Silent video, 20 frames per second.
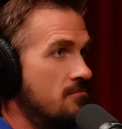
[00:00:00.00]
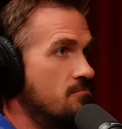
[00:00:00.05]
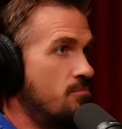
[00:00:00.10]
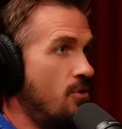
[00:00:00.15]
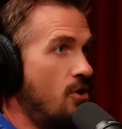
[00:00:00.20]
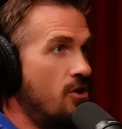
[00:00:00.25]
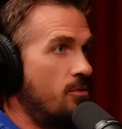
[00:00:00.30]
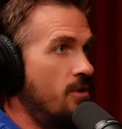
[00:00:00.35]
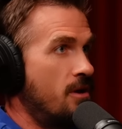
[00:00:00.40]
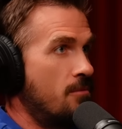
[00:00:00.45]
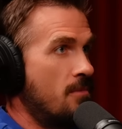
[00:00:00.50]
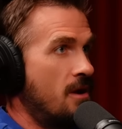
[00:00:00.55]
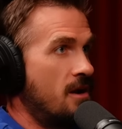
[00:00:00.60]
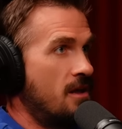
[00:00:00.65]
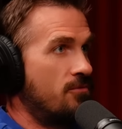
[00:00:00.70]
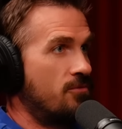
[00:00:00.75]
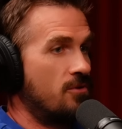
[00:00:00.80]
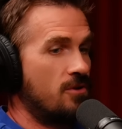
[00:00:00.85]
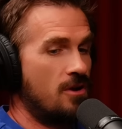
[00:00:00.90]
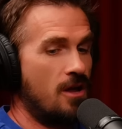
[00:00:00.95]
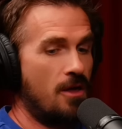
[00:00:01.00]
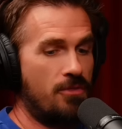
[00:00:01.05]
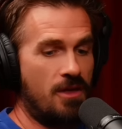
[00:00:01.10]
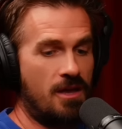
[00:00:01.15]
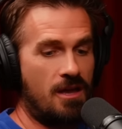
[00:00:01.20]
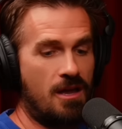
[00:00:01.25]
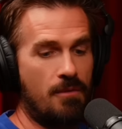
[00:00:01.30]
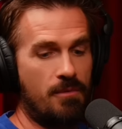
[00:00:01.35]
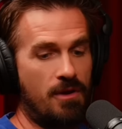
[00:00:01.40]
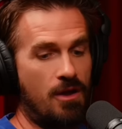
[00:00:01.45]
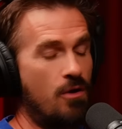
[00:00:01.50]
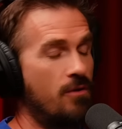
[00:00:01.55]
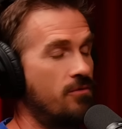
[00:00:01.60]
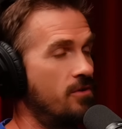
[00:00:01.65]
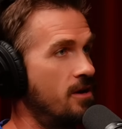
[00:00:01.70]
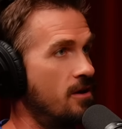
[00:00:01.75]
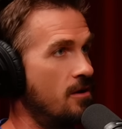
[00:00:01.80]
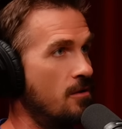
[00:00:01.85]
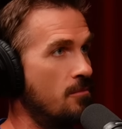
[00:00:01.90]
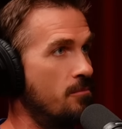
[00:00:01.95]
borrowing money for nothing, coming over
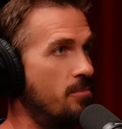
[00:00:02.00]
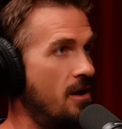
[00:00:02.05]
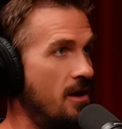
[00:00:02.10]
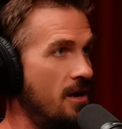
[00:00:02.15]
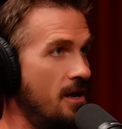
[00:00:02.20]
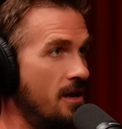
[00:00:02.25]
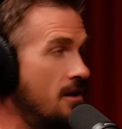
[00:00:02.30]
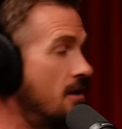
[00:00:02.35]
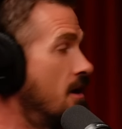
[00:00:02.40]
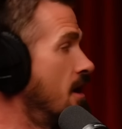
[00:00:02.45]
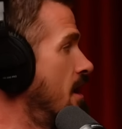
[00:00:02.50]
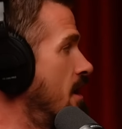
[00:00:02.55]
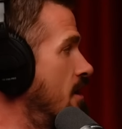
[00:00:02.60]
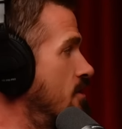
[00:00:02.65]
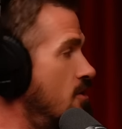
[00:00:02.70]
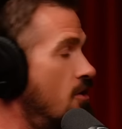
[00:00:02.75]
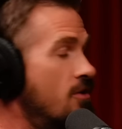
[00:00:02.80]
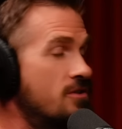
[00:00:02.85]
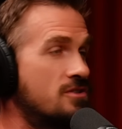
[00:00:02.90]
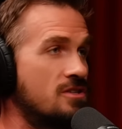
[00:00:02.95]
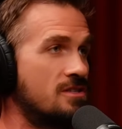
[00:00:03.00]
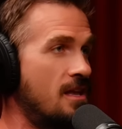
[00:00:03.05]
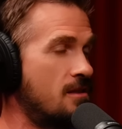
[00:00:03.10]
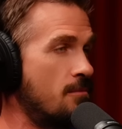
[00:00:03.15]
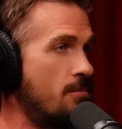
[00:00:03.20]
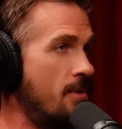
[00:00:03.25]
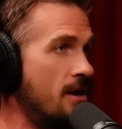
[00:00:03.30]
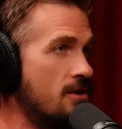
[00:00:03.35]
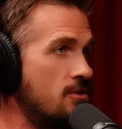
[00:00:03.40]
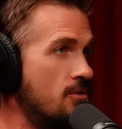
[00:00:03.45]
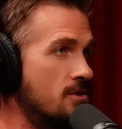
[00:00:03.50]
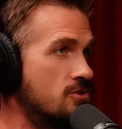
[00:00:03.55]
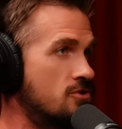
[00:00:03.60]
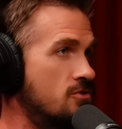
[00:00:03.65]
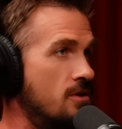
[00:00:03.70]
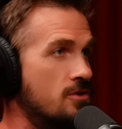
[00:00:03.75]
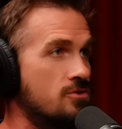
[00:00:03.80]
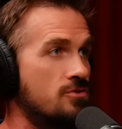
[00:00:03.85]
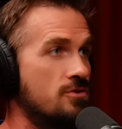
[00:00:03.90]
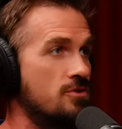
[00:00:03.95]
here and buying, and you don't just have to buy US
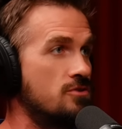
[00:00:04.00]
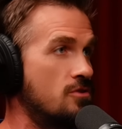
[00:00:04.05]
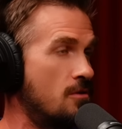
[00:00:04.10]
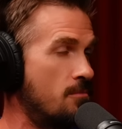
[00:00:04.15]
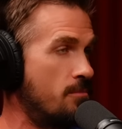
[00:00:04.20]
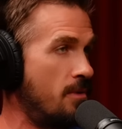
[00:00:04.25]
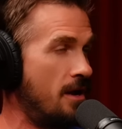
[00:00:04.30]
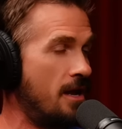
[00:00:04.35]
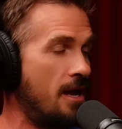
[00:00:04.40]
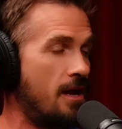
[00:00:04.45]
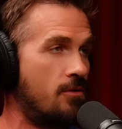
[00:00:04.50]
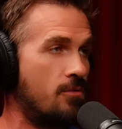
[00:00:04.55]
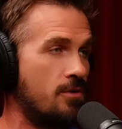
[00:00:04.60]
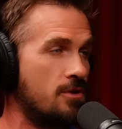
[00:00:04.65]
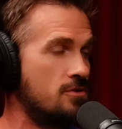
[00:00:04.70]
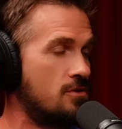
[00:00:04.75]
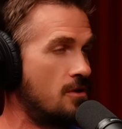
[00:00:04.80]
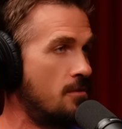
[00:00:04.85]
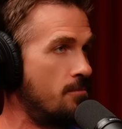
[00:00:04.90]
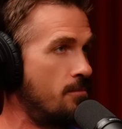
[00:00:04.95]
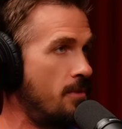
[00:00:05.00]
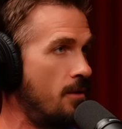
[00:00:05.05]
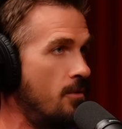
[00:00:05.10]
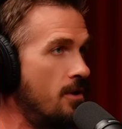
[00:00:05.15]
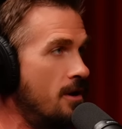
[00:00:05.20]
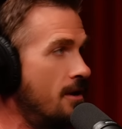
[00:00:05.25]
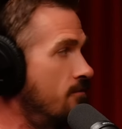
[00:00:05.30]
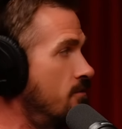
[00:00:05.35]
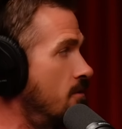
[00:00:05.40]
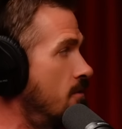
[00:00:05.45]
Treasuries, you could buy equities, you could buy whatever.